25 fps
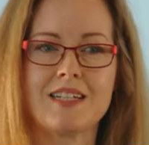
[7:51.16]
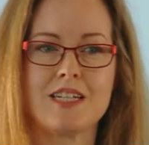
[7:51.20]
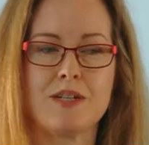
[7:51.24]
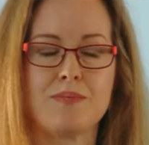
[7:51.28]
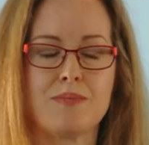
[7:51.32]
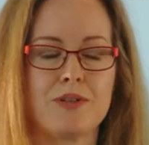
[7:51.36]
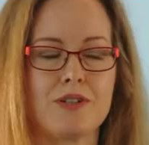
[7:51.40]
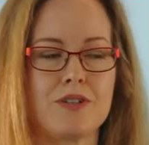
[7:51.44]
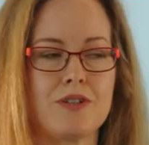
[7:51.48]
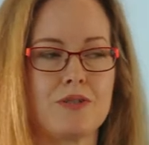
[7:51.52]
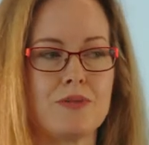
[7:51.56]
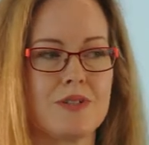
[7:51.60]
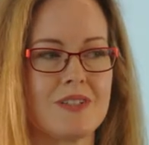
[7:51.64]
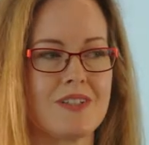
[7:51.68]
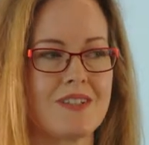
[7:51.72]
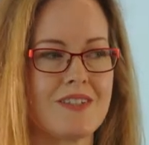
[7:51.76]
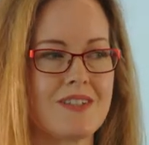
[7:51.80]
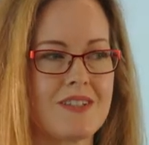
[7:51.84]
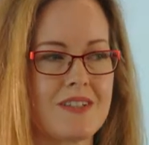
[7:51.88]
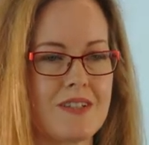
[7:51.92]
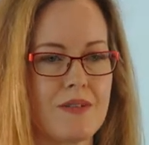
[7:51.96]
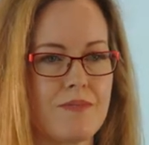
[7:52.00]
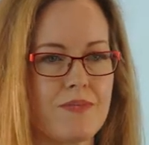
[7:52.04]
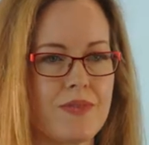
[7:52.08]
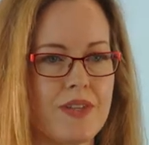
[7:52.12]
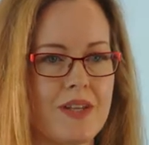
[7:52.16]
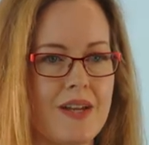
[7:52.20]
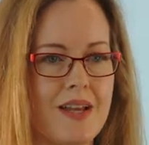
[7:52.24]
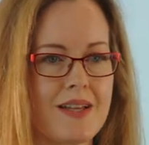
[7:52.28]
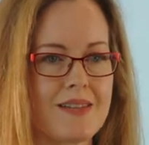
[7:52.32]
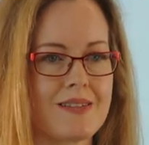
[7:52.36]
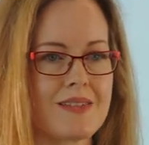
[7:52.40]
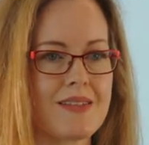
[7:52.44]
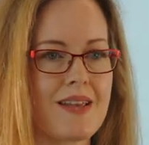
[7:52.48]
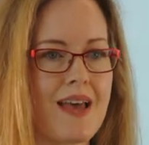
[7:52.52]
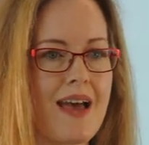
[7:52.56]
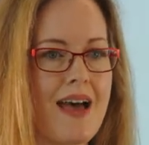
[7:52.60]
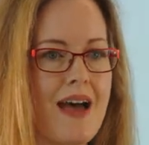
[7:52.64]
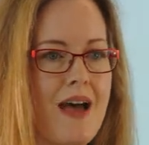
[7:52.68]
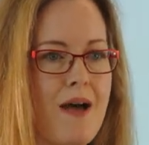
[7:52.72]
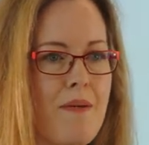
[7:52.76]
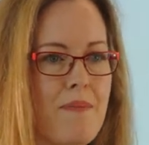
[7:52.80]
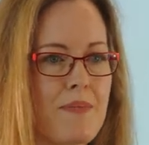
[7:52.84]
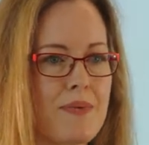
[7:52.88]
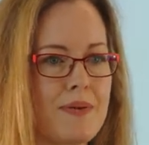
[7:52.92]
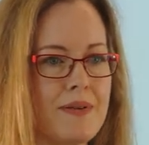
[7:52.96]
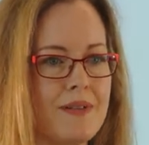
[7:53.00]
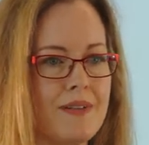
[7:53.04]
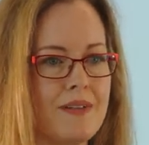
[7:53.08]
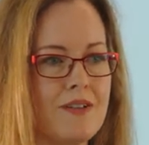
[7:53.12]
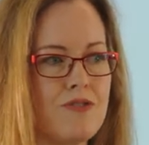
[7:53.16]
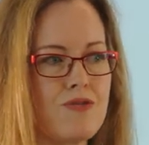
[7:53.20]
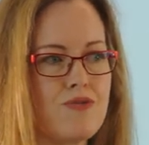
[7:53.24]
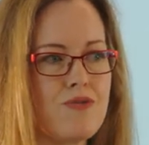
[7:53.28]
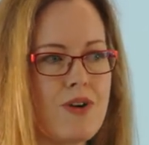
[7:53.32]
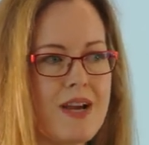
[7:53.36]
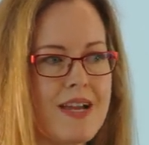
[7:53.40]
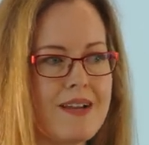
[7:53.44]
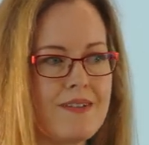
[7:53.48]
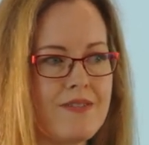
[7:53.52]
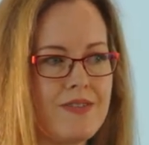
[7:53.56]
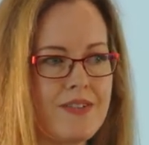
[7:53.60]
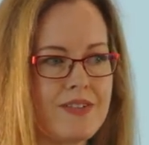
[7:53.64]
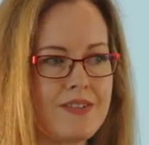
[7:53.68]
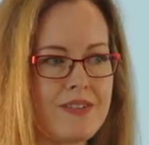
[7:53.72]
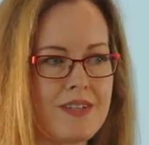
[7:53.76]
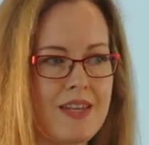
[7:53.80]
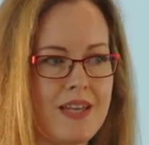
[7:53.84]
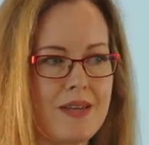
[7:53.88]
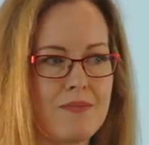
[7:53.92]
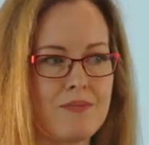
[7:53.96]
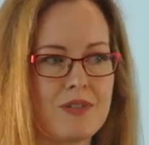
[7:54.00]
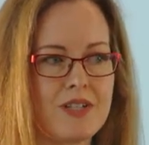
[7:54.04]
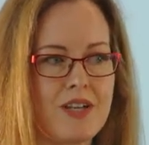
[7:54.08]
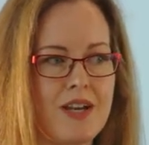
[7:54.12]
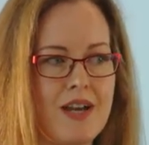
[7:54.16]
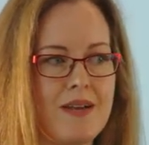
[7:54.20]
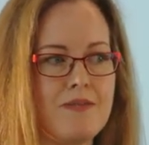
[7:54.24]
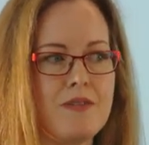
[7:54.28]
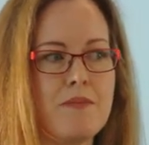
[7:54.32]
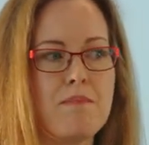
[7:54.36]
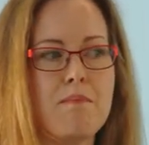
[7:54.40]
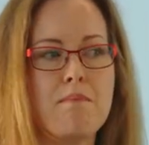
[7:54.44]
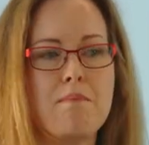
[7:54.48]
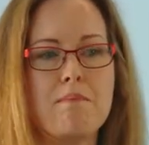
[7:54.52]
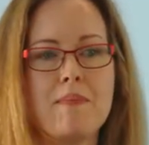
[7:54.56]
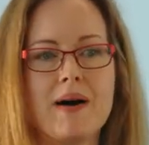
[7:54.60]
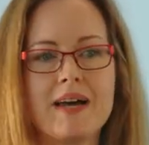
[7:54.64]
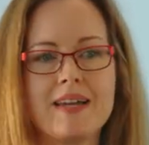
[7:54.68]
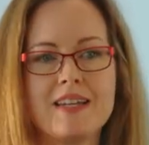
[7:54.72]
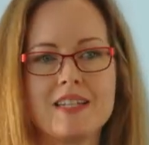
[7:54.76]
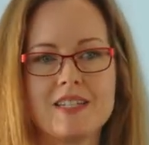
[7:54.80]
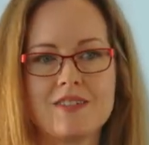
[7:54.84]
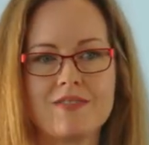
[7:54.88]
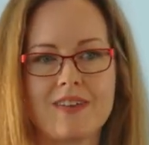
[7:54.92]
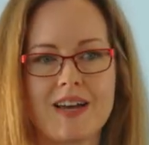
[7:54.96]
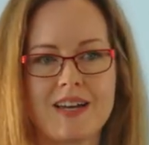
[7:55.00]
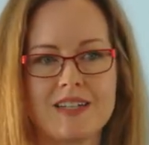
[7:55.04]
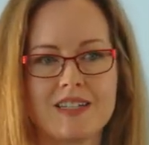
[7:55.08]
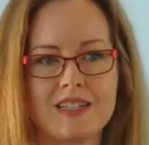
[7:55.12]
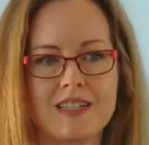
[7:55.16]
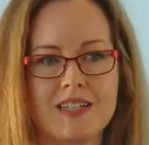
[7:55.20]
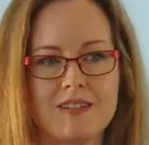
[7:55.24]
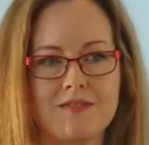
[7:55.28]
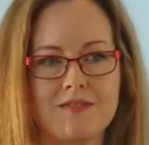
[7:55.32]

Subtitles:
deeper and go, well, did something else happen around the same time that might have had an